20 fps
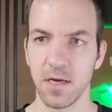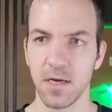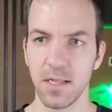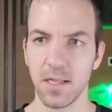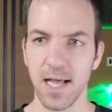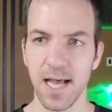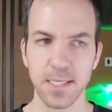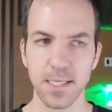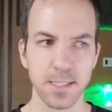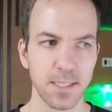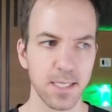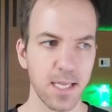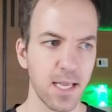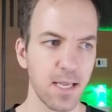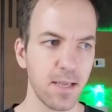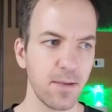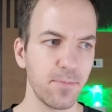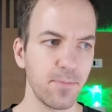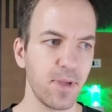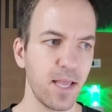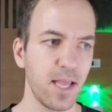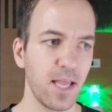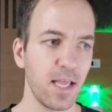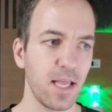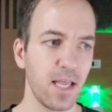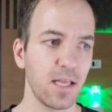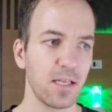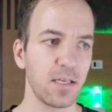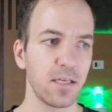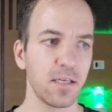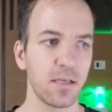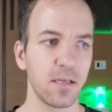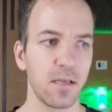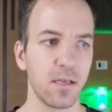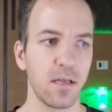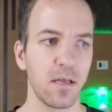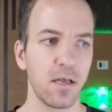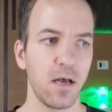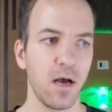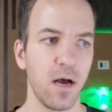class name, and
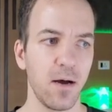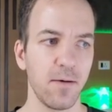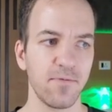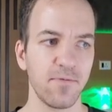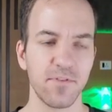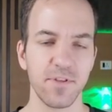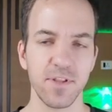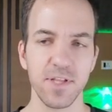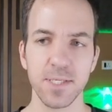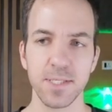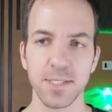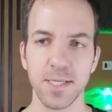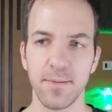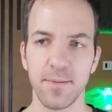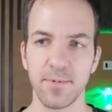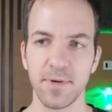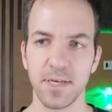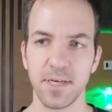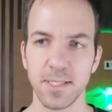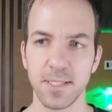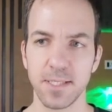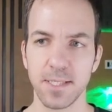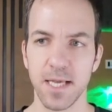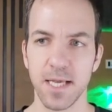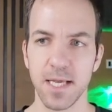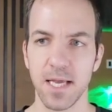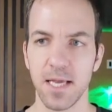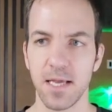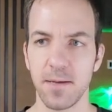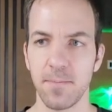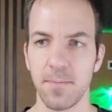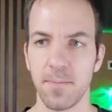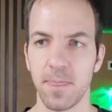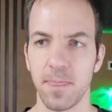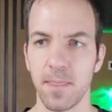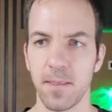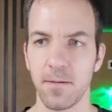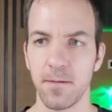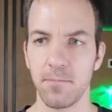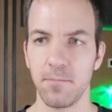for this, I'm going to say
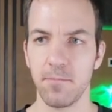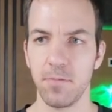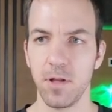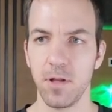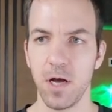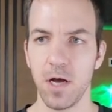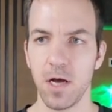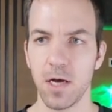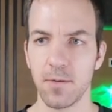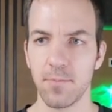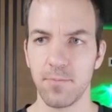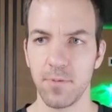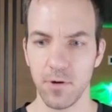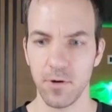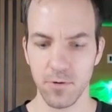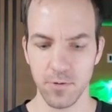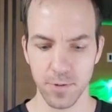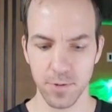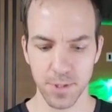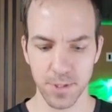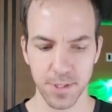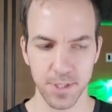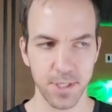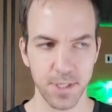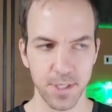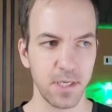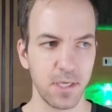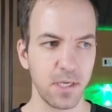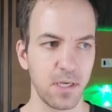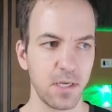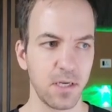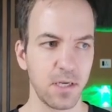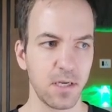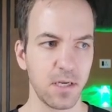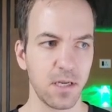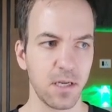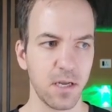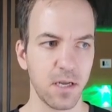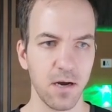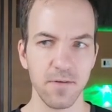blog post
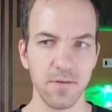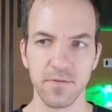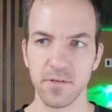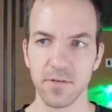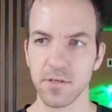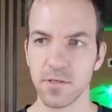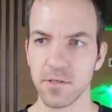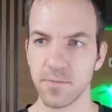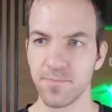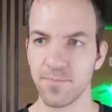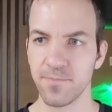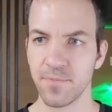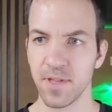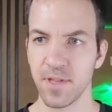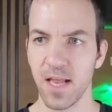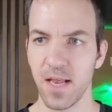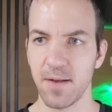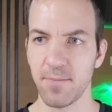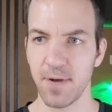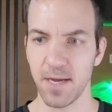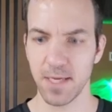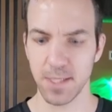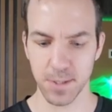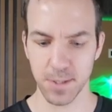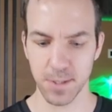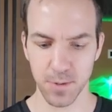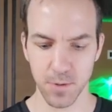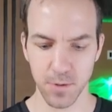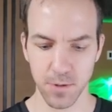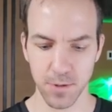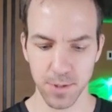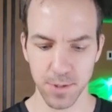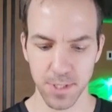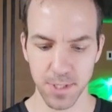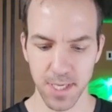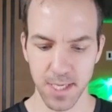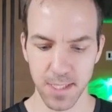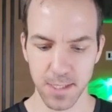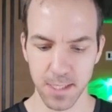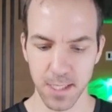cover, and my source
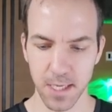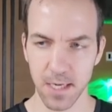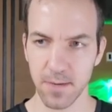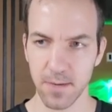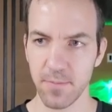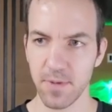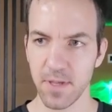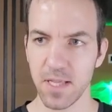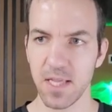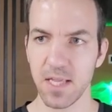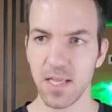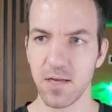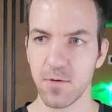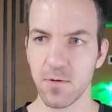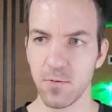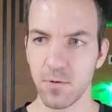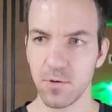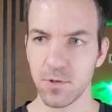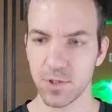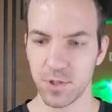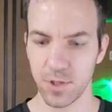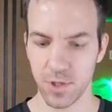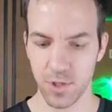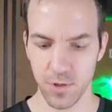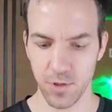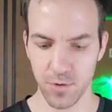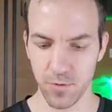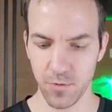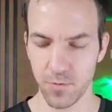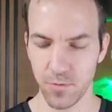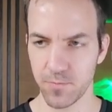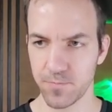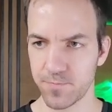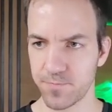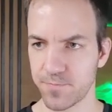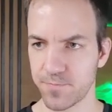is going to be equal to,